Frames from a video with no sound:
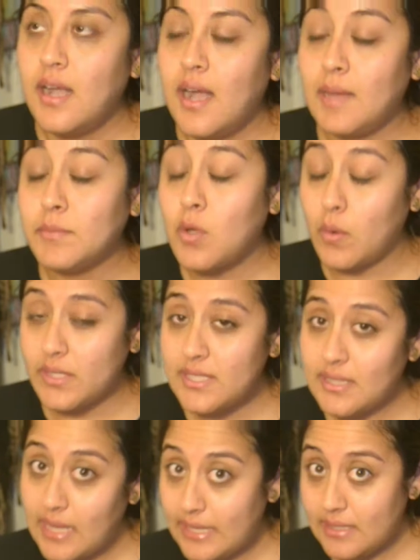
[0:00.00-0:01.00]
I'm going
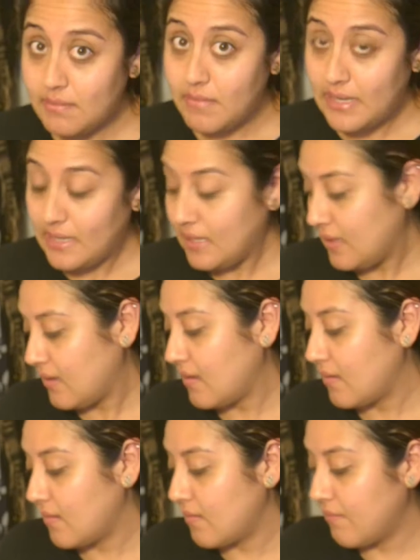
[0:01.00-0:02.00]
to lighten
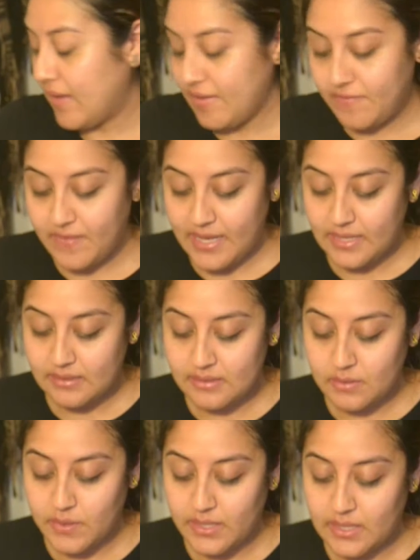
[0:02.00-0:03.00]
my face
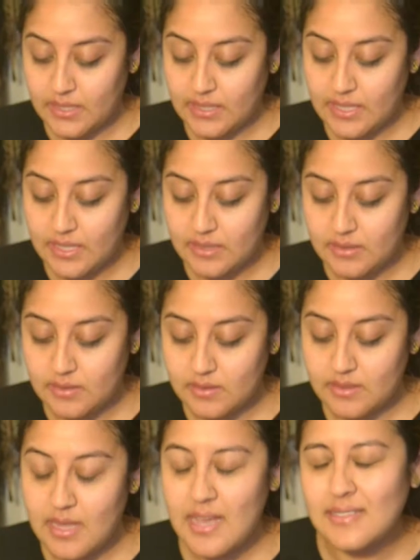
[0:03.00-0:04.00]
so I can get
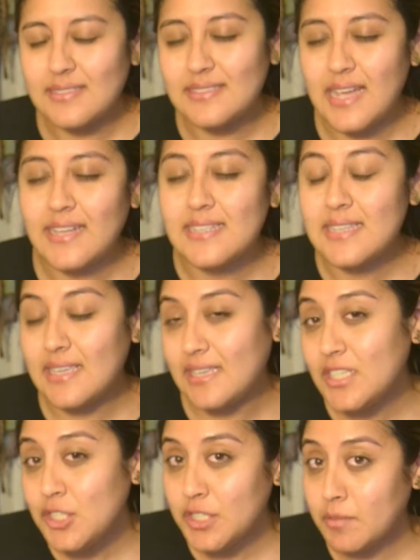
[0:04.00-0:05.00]
a
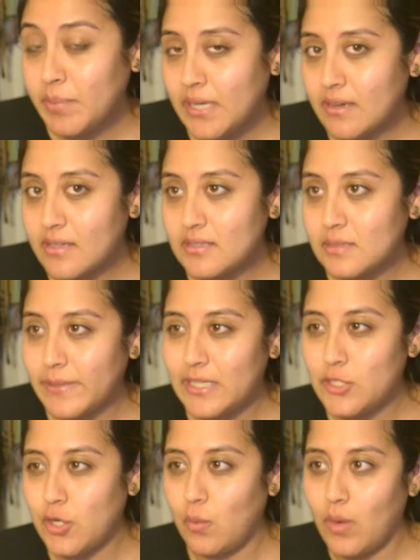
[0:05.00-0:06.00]
dead-ish appearance, but I
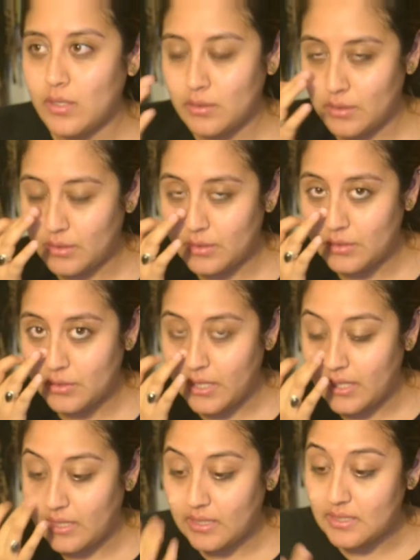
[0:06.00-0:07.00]
don't want to look
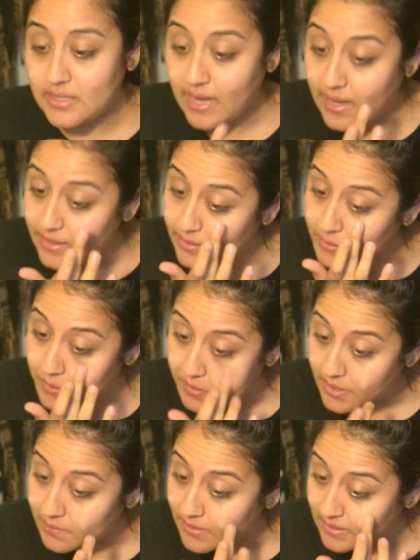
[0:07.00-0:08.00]
straight dead and
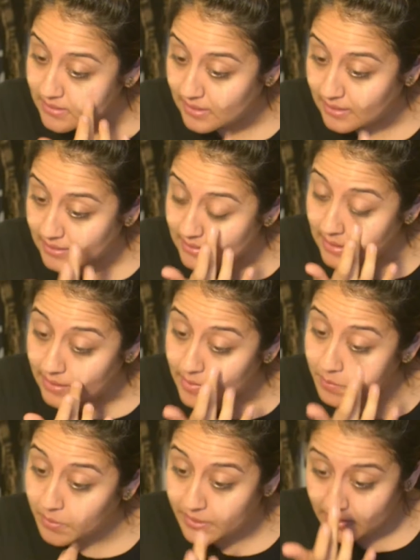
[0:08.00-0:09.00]
gory because, like I said,
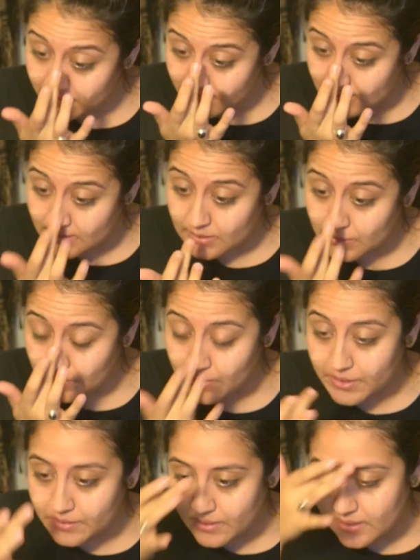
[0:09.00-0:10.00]
the point of this
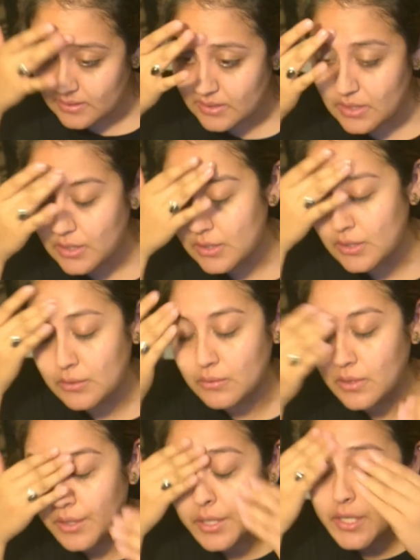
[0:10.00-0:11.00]
tutorial is to
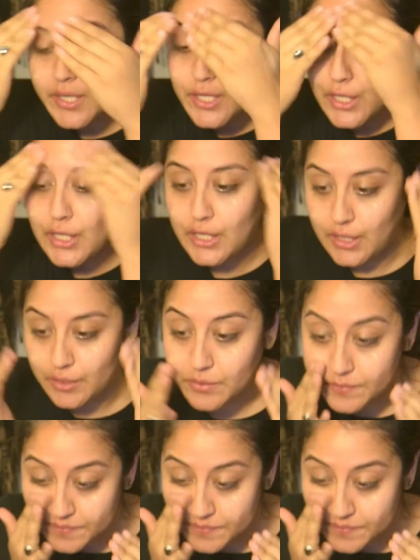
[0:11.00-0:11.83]
look cute.